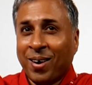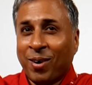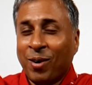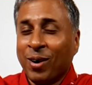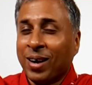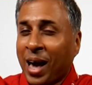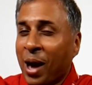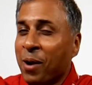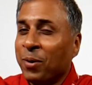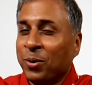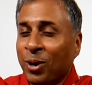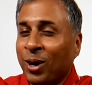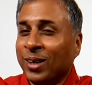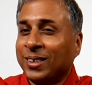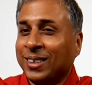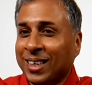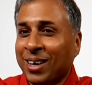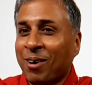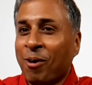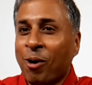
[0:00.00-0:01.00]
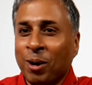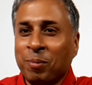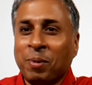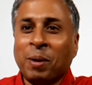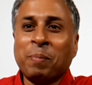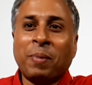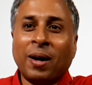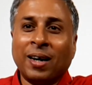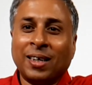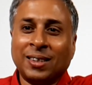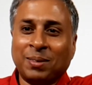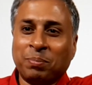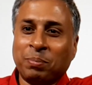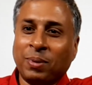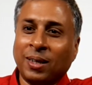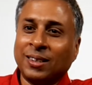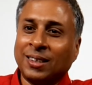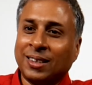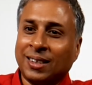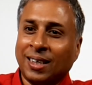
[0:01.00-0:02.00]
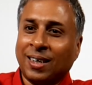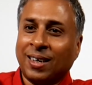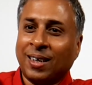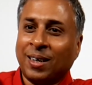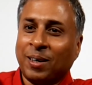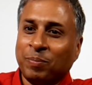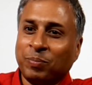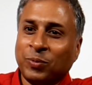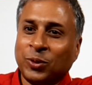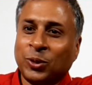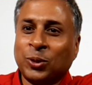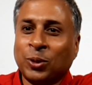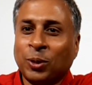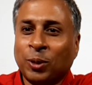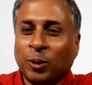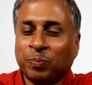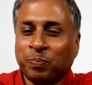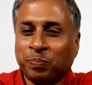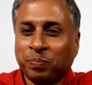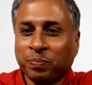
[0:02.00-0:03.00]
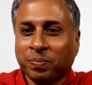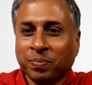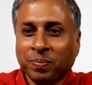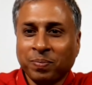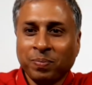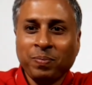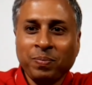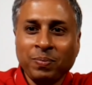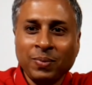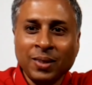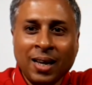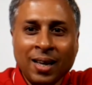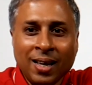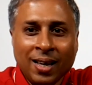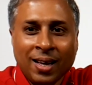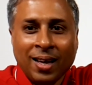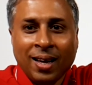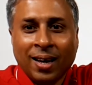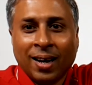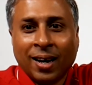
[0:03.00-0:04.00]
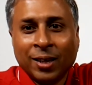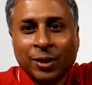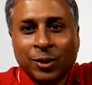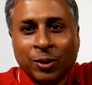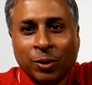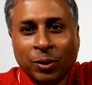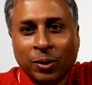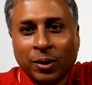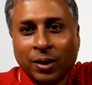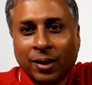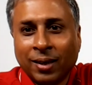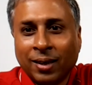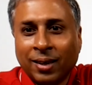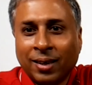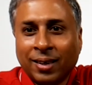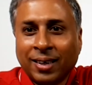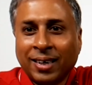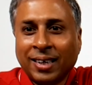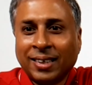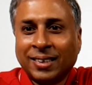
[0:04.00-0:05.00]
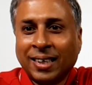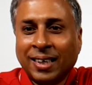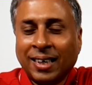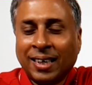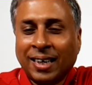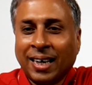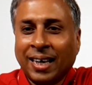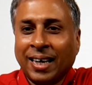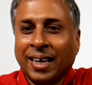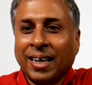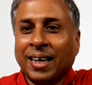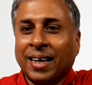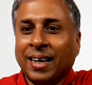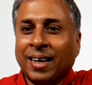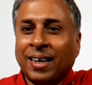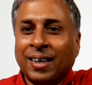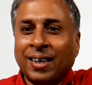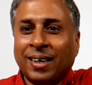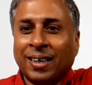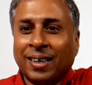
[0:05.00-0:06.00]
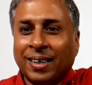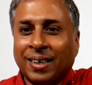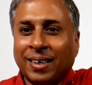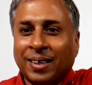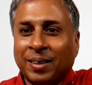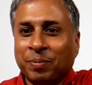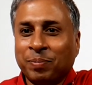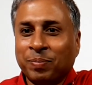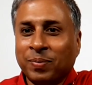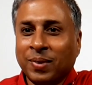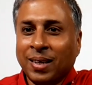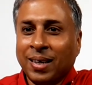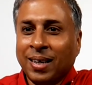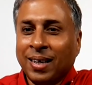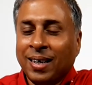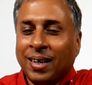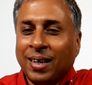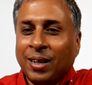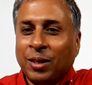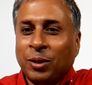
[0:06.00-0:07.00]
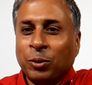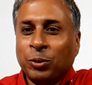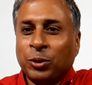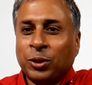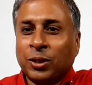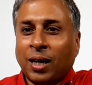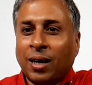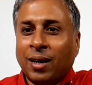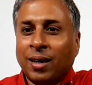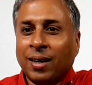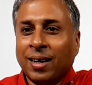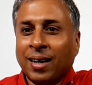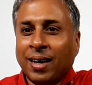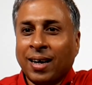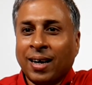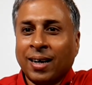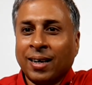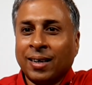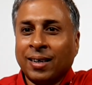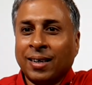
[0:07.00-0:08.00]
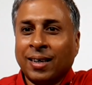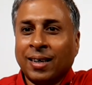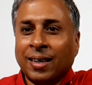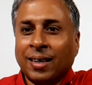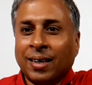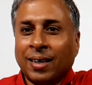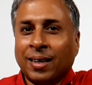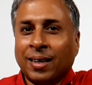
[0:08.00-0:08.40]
Okay, I would not say all my participants. So I know recently Tushar and